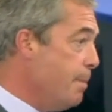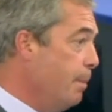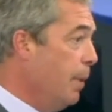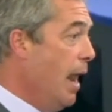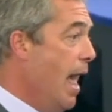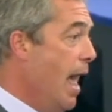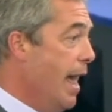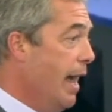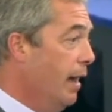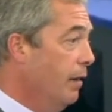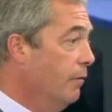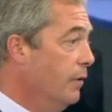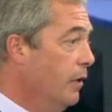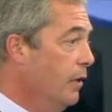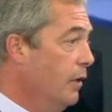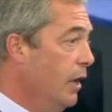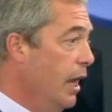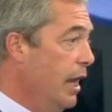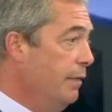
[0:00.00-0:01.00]
player
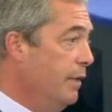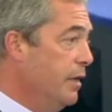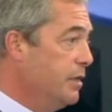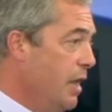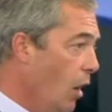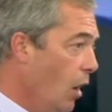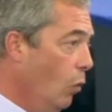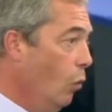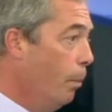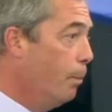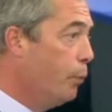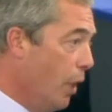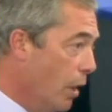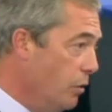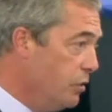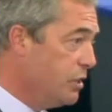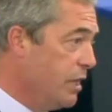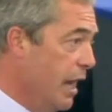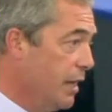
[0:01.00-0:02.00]
in this whole
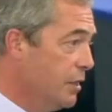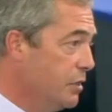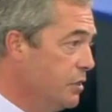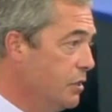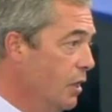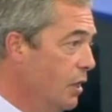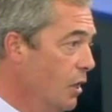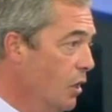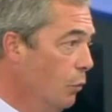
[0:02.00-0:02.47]
process,